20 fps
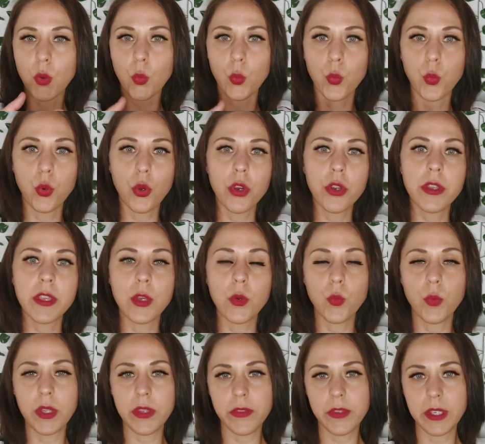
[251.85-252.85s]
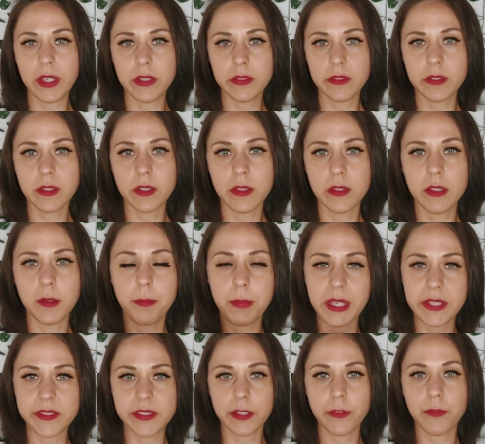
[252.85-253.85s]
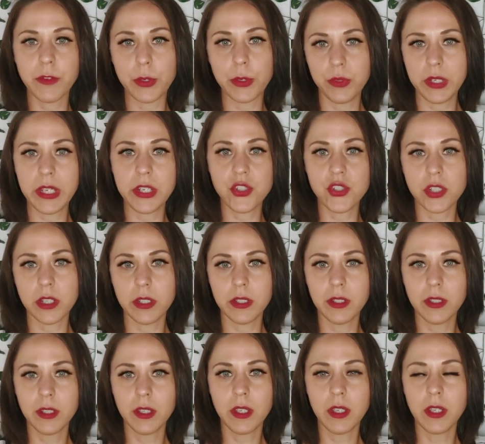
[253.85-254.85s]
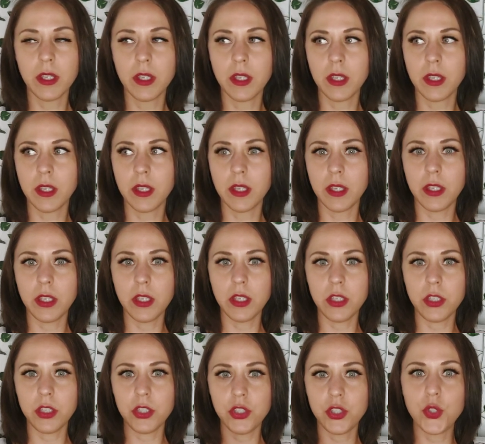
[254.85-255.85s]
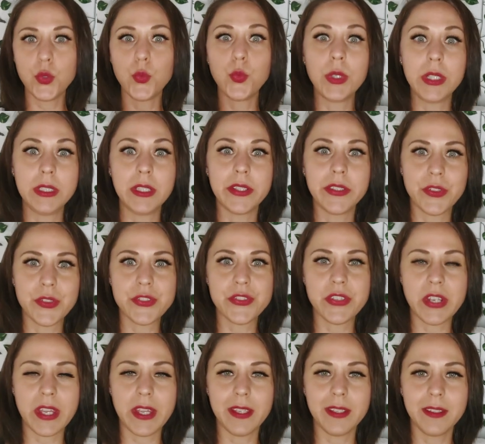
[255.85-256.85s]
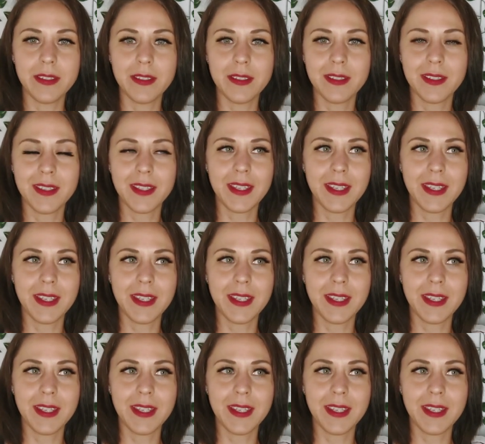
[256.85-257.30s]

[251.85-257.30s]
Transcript: working with it, the basic foundation, you will understand.